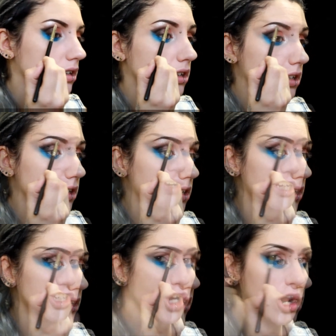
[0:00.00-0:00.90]
Next, we're
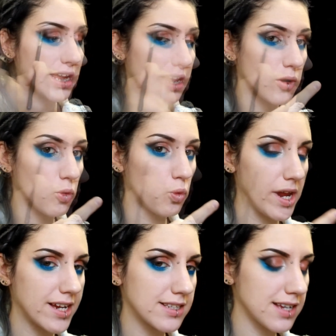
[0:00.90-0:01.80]
going to draw a
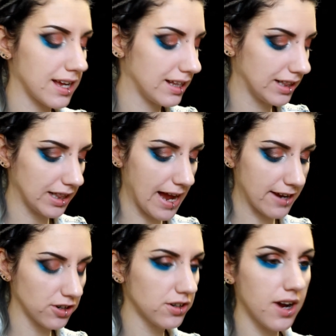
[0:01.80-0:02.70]
winged
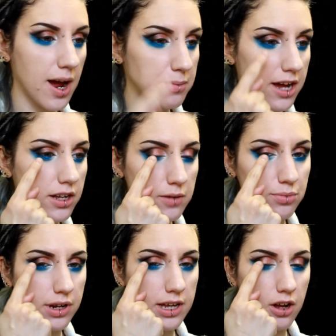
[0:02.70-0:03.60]
liner. I'm not going to
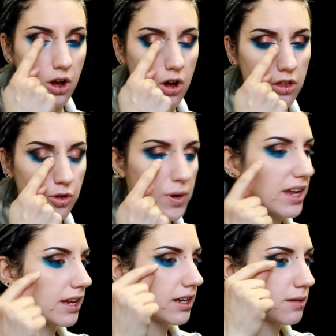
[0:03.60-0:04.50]
bring it all the way
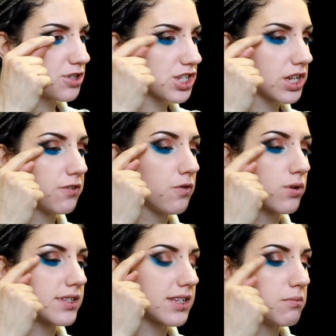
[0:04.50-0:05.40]
in. I'm just going to
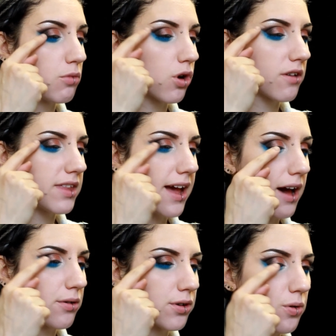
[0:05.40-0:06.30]
focus it more on the
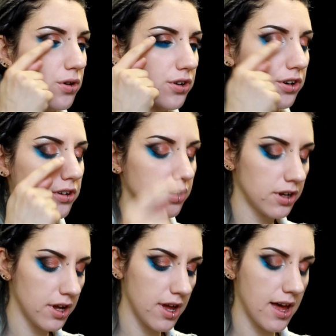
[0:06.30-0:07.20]
outer corner
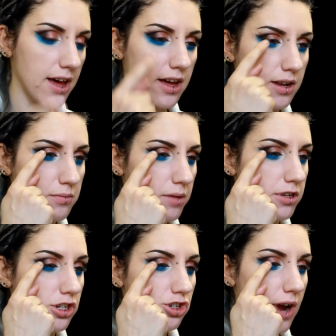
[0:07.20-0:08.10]
and
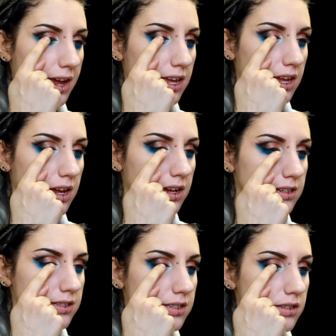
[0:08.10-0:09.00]
maybe dragging
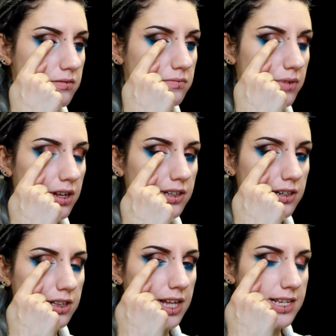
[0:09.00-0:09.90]
it a
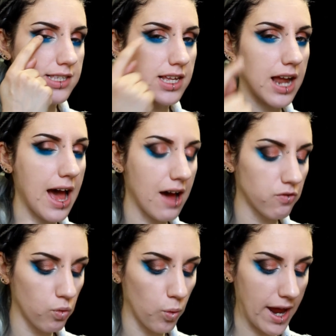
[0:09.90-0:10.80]
little less than
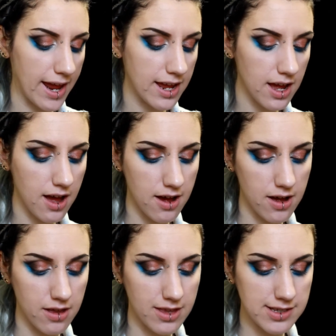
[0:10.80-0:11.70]
halfway.
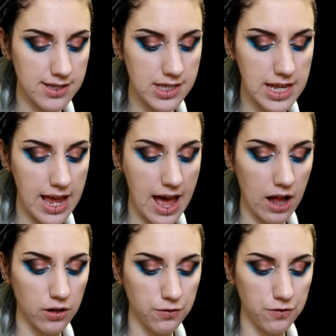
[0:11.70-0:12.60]
This is the
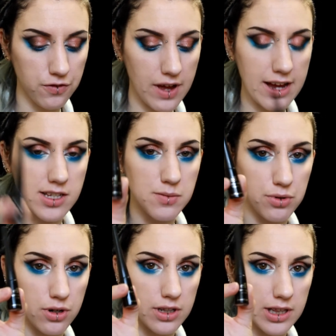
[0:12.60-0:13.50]
e.l.f.
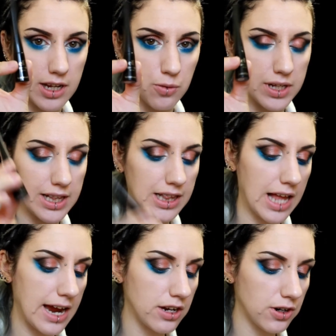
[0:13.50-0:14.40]
Expert Liquid
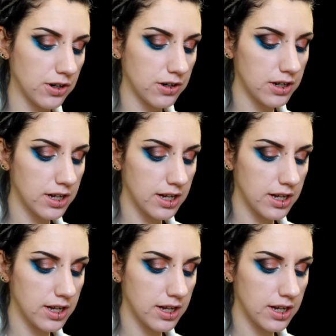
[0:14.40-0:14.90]
Liner.